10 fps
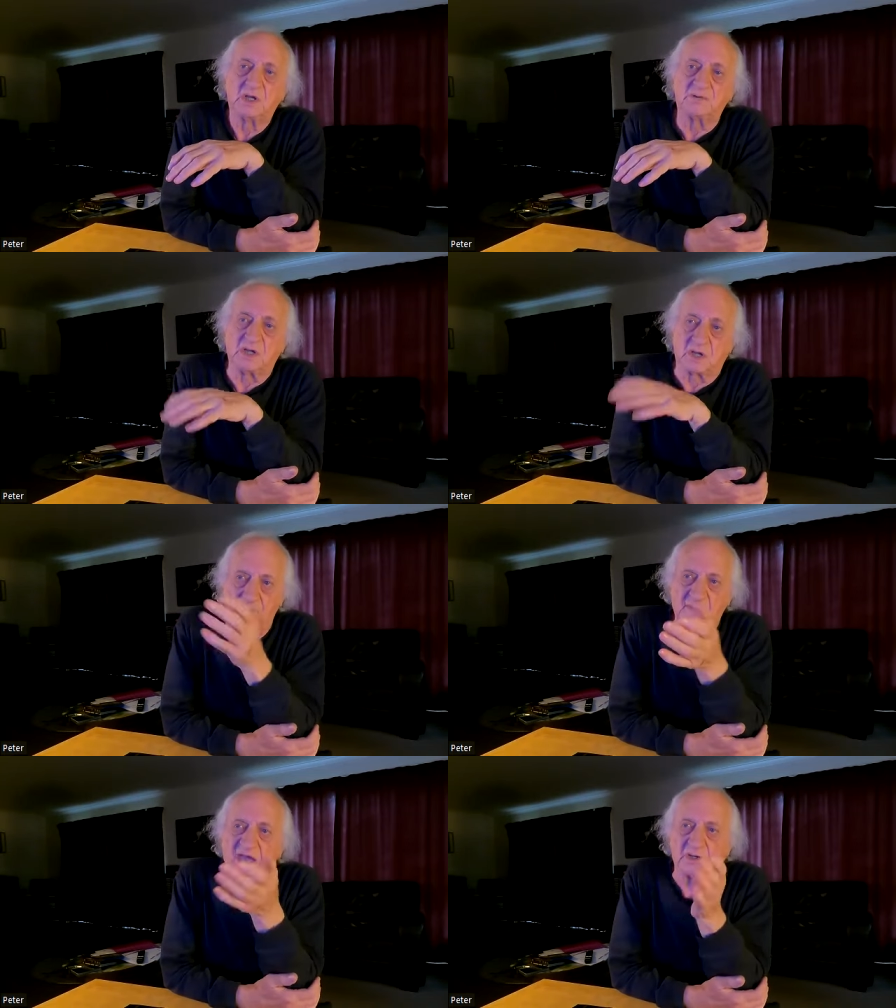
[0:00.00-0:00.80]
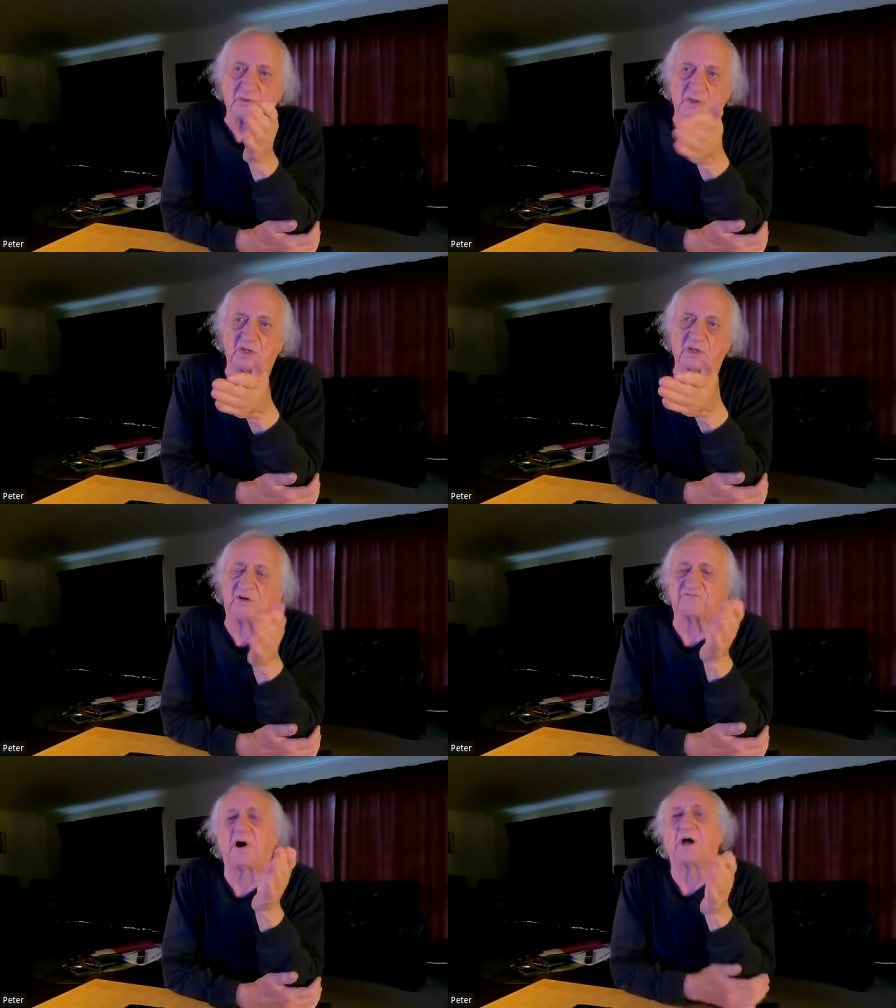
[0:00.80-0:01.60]
that I made a, re- a
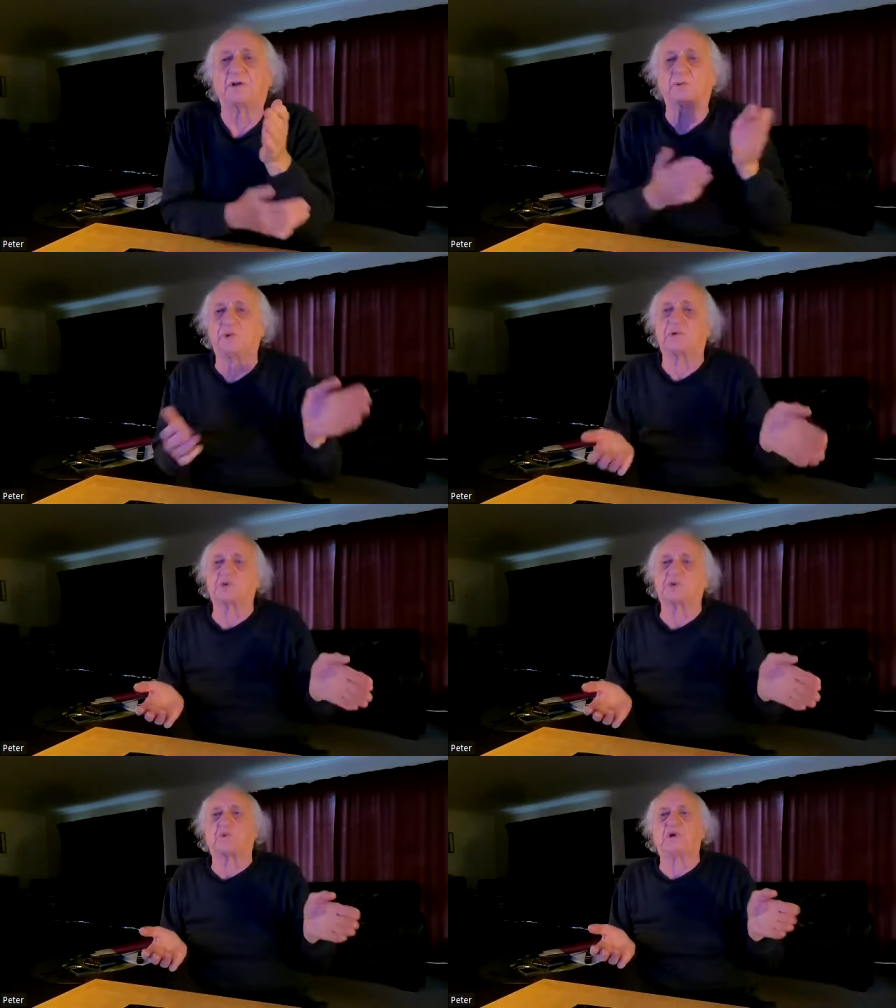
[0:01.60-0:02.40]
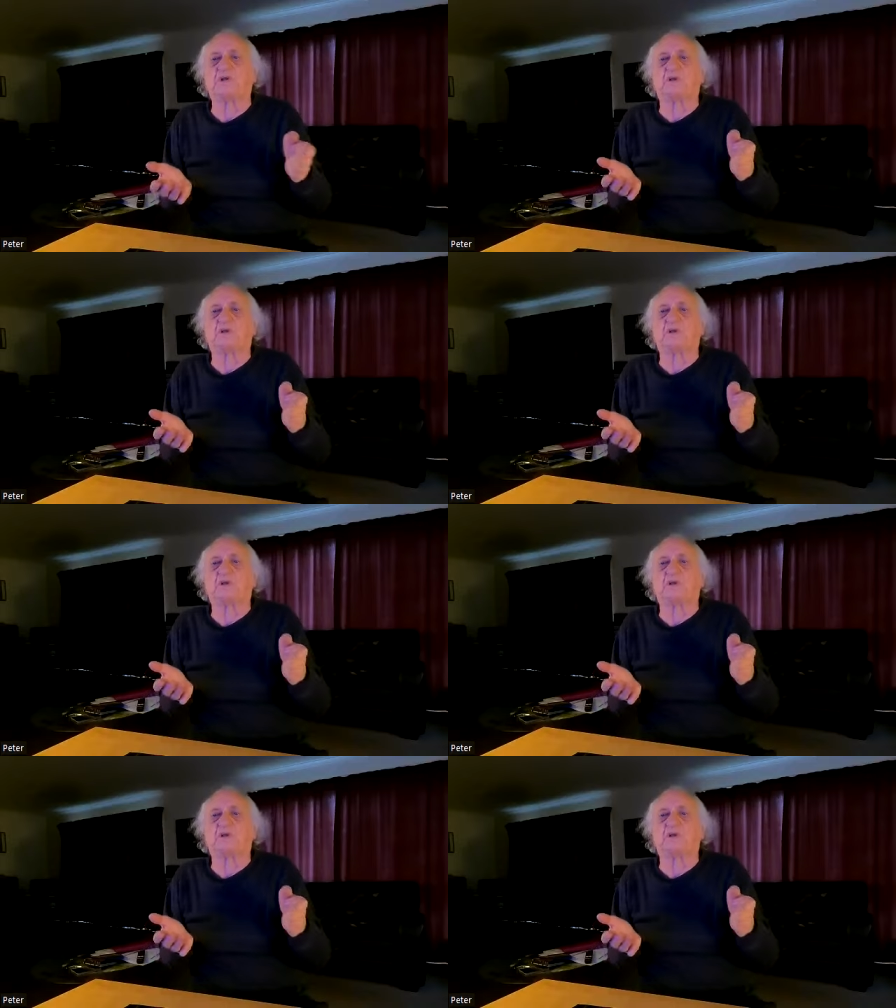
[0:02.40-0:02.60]
final release print.